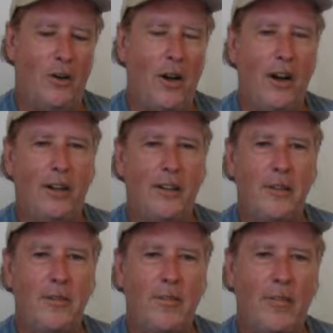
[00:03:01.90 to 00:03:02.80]

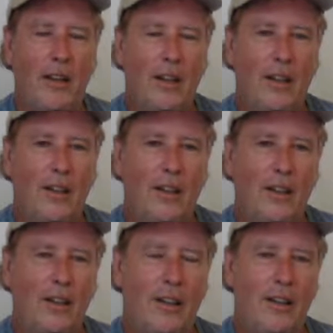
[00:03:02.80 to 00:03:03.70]
erotica,
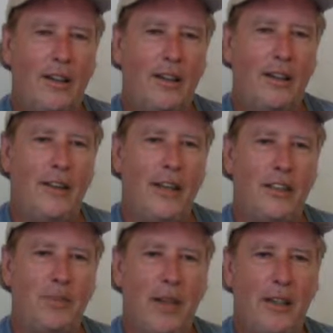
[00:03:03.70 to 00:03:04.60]

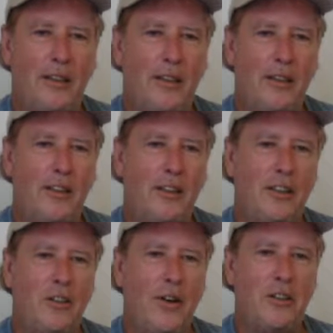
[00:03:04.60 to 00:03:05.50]
they expect
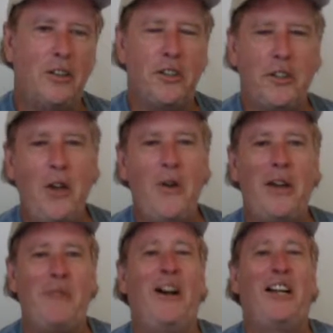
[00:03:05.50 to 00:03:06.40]
that you're actually doing
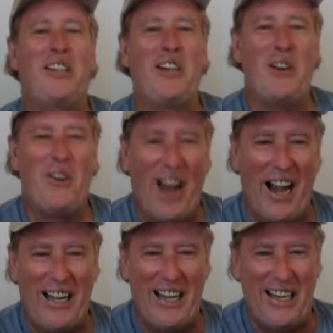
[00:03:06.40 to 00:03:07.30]
what you're
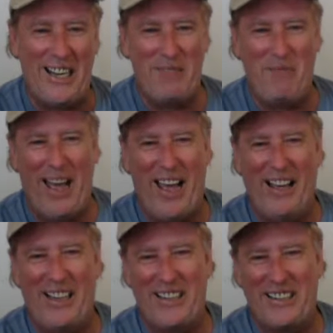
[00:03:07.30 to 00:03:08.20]
writing
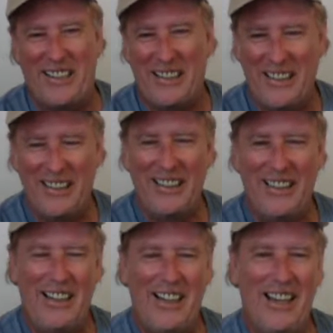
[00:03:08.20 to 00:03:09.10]
about.
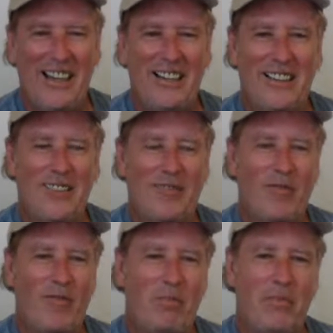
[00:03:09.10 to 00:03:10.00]
And
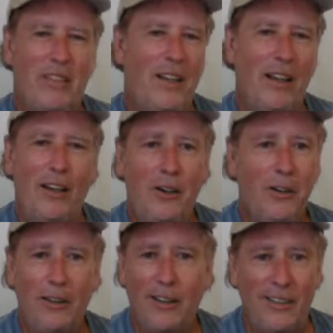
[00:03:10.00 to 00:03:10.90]

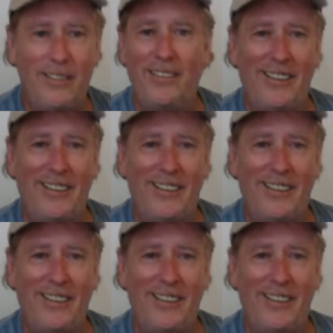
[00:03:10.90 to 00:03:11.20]
no,